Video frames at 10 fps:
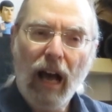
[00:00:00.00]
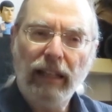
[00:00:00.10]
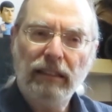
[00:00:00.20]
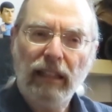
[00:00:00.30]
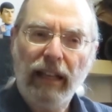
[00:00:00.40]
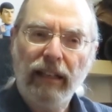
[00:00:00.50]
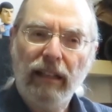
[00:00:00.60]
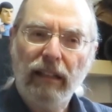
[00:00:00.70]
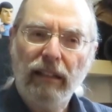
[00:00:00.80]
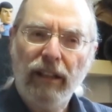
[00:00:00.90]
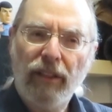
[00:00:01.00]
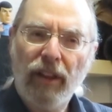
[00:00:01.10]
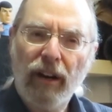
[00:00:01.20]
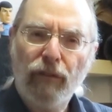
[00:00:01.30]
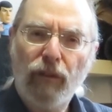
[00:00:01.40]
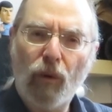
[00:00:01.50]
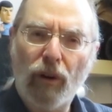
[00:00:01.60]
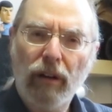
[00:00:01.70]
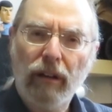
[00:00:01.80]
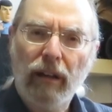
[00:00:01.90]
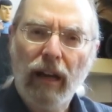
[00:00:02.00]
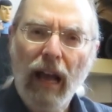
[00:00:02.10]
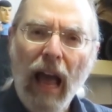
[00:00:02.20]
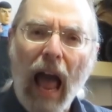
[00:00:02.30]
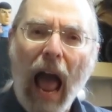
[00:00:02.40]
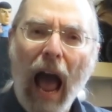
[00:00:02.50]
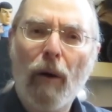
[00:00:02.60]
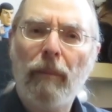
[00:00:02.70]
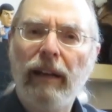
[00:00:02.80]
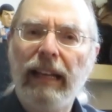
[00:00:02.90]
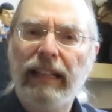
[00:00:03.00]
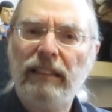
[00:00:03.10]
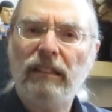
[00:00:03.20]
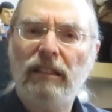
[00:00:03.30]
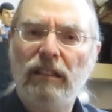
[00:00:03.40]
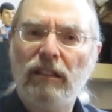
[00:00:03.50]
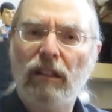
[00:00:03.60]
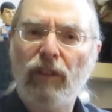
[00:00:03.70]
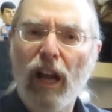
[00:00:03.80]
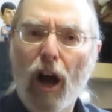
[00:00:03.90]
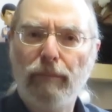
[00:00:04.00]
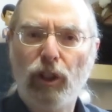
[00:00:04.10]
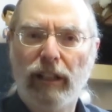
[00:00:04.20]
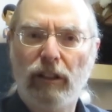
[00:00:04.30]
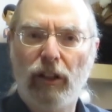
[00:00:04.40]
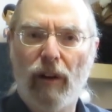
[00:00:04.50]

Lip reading: I said, therefore, how many instances of the object do